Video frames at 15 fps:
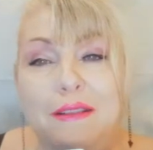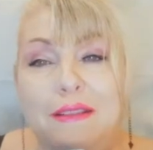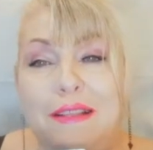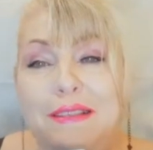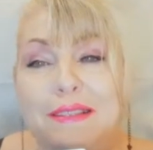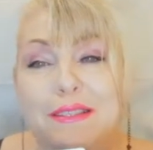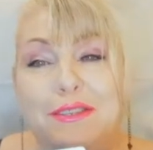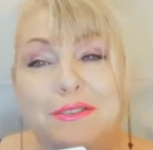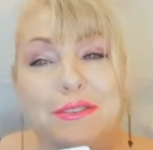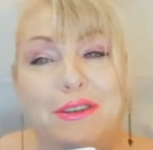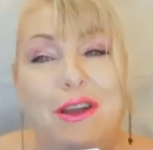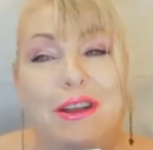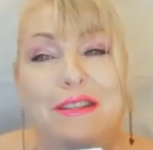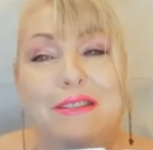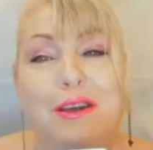these two
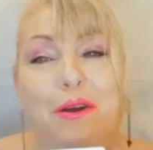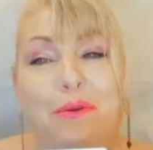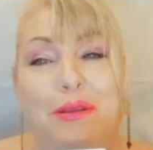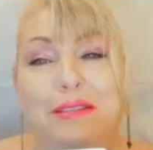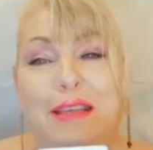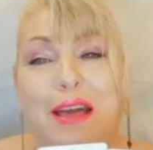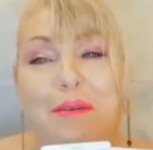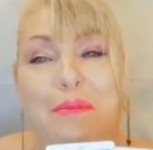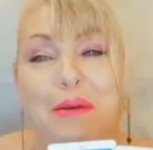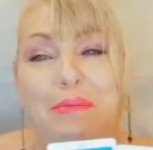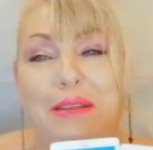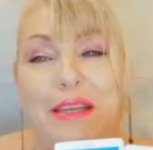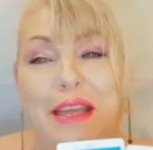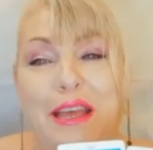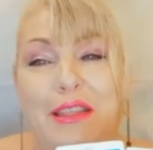cards always come up
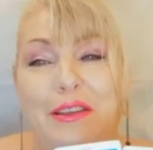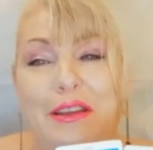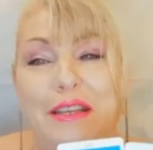together.